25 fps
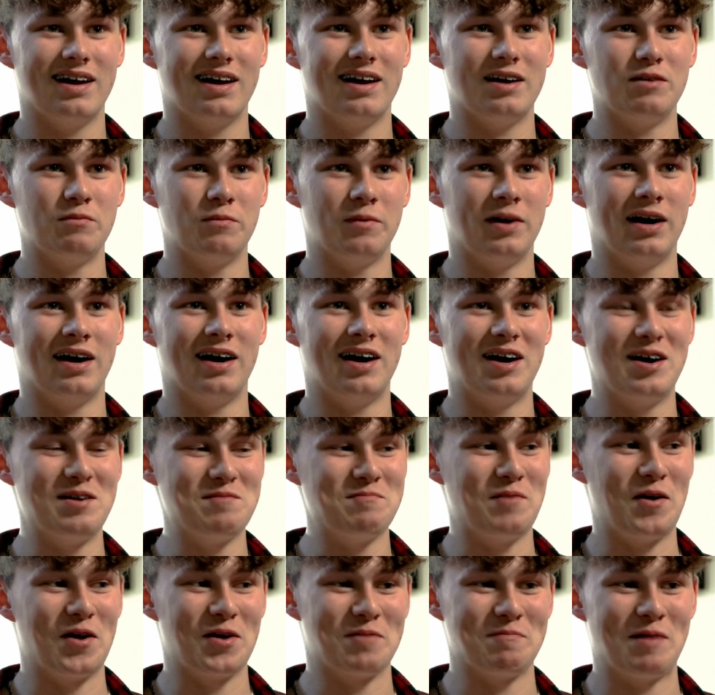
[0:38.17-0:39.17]

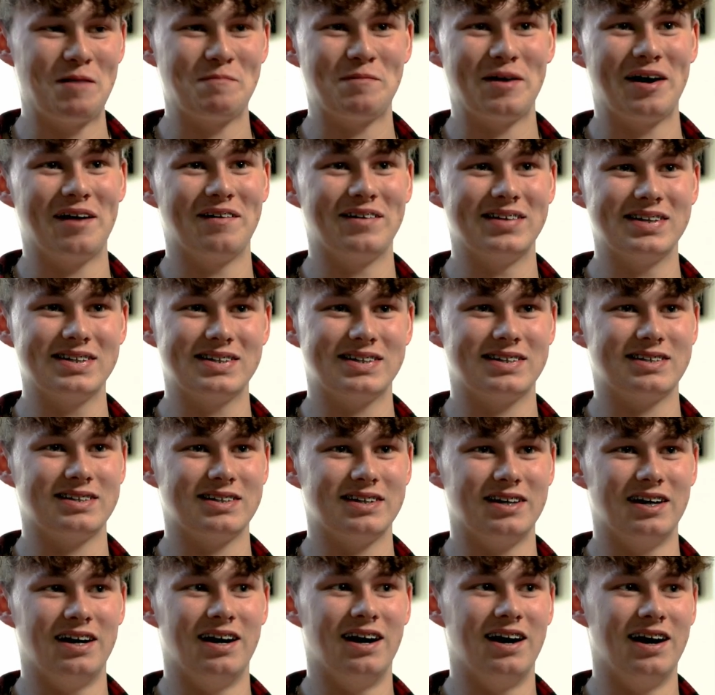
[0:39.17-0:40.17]
Both my parents
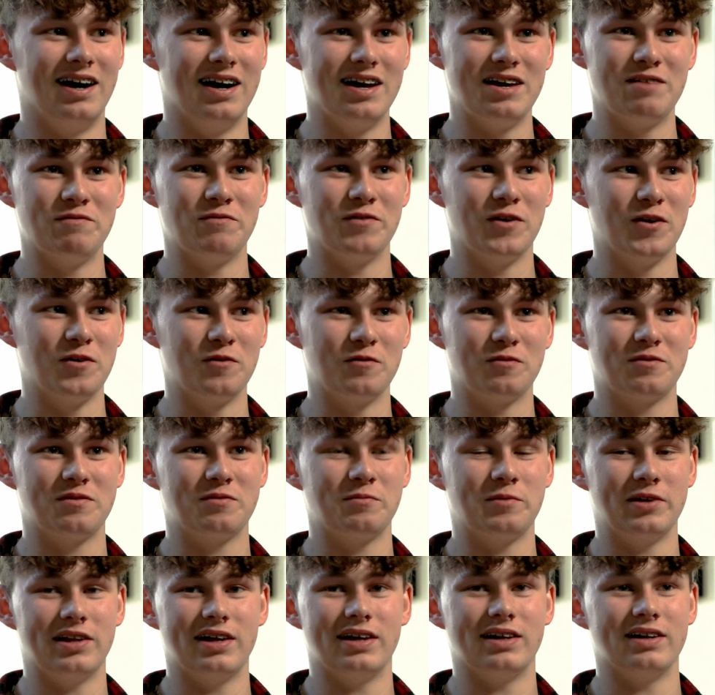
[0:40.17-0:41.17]

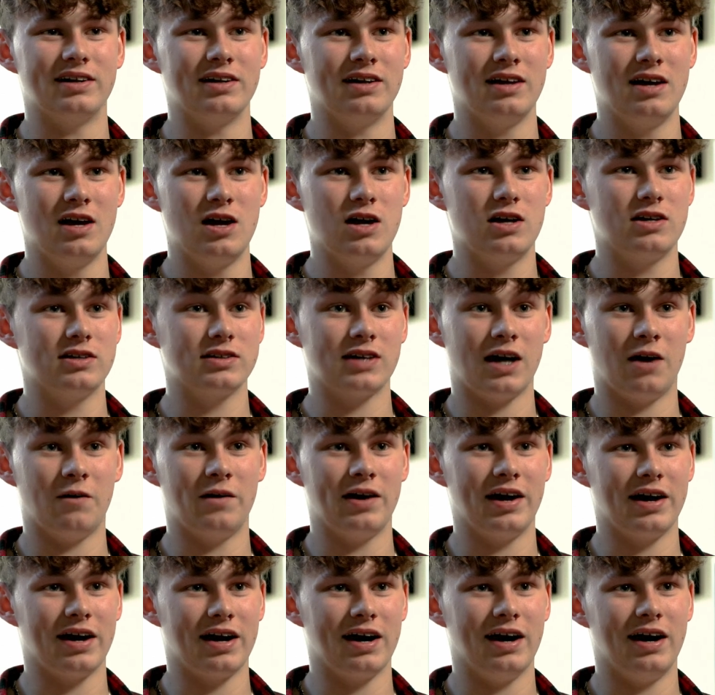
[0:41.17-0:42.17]
involved within
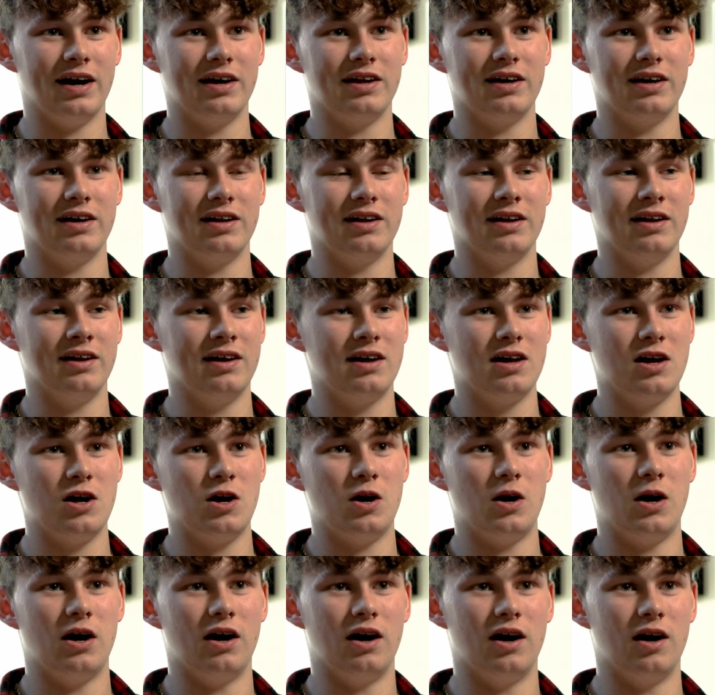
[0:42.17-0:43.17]
scouting and guiding,
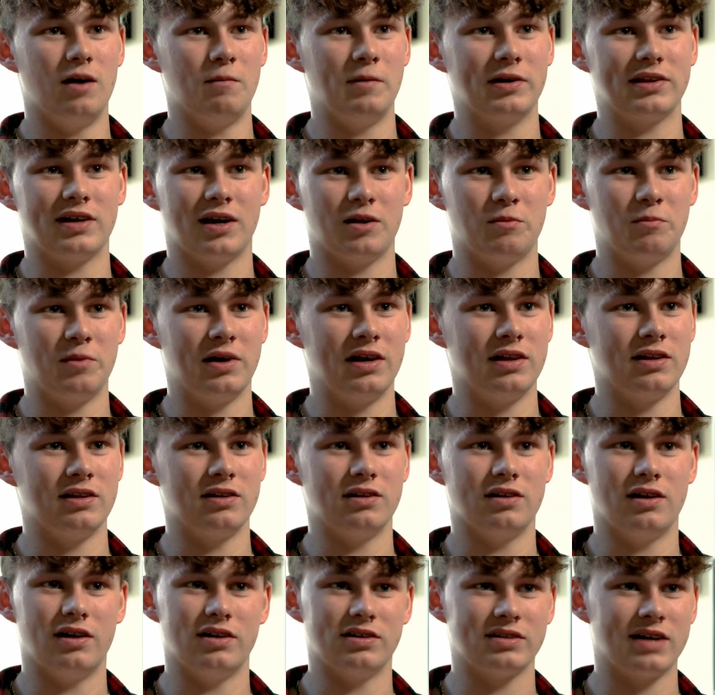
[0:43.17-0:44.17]
my dad being
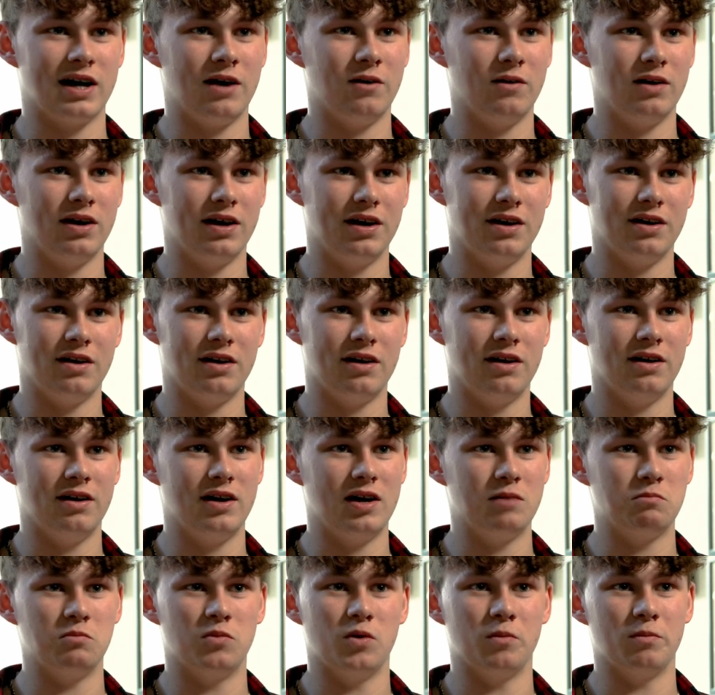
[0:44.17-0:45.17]
the scout leader,
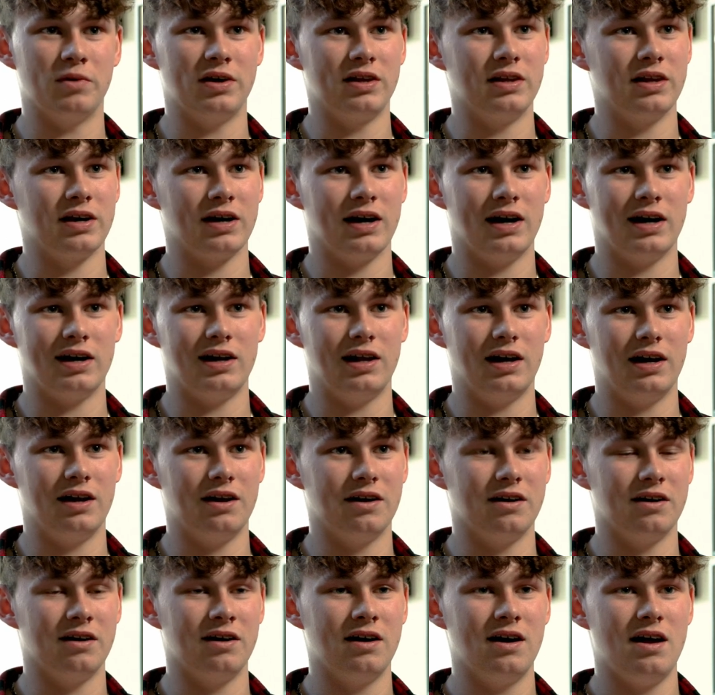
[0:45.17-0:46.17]
mum being the guide
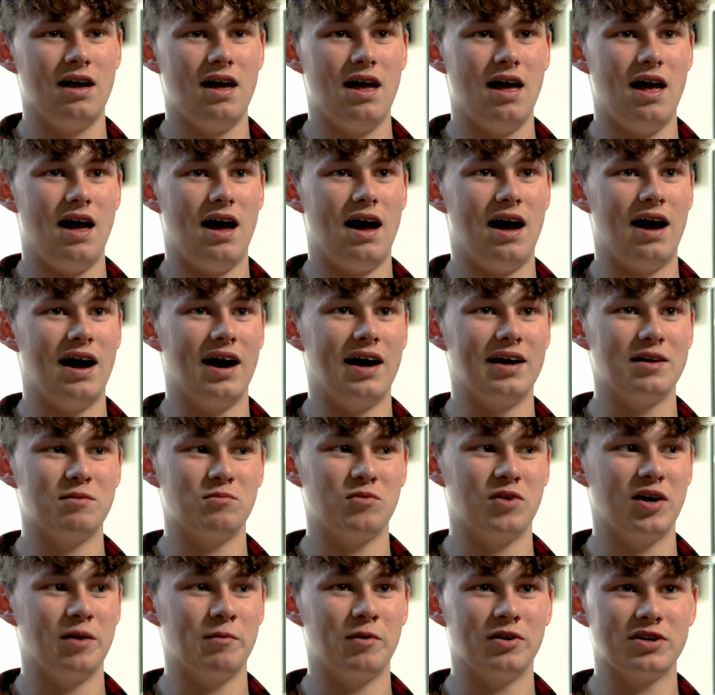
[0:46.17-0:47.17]
leader, and
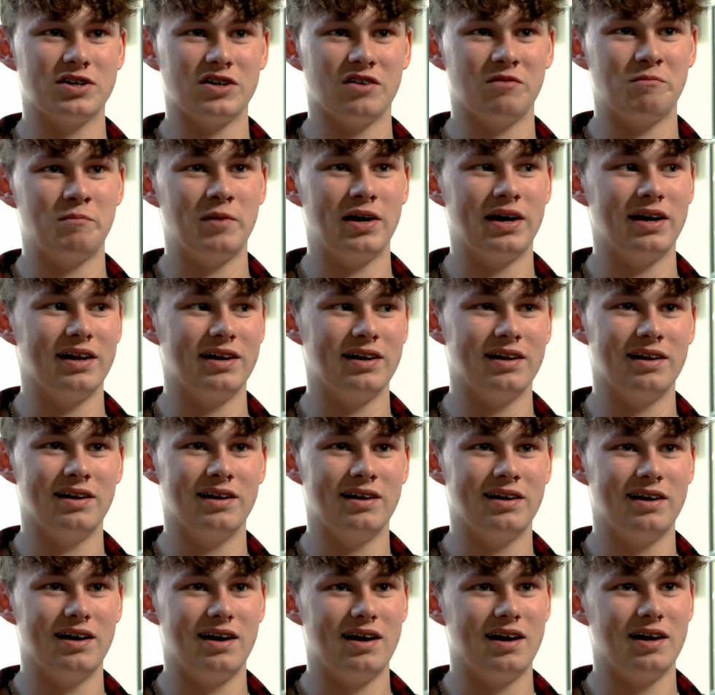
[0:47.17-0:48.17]
pretty much I've
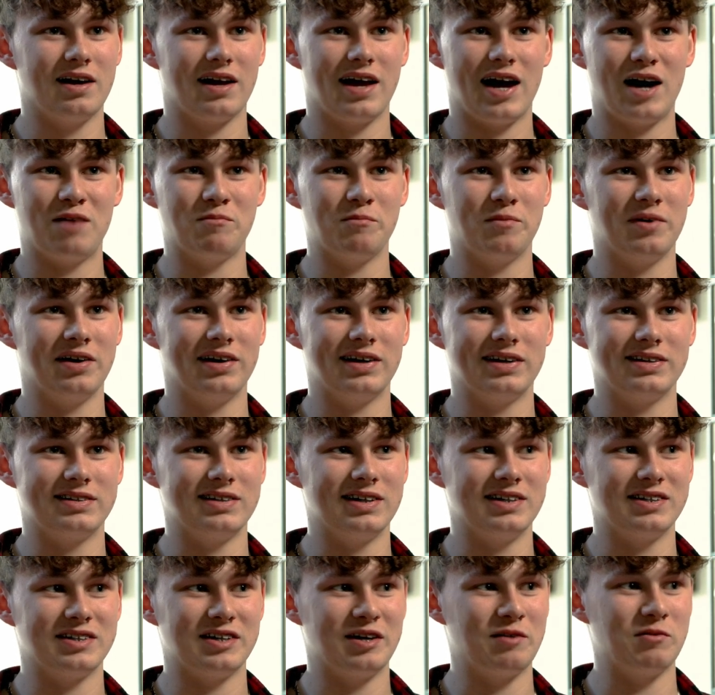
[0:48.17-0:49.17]
been camping
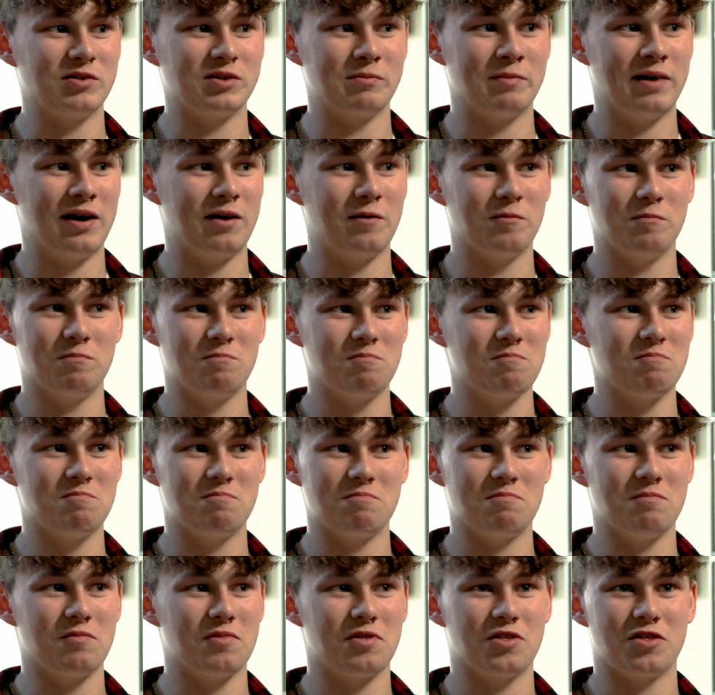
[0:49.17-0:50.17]
since I was about
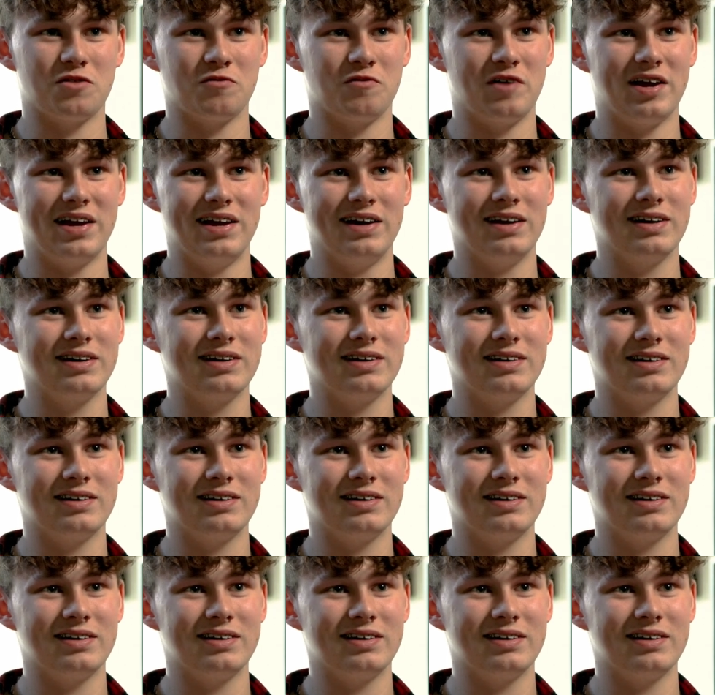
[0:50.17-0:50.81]
3.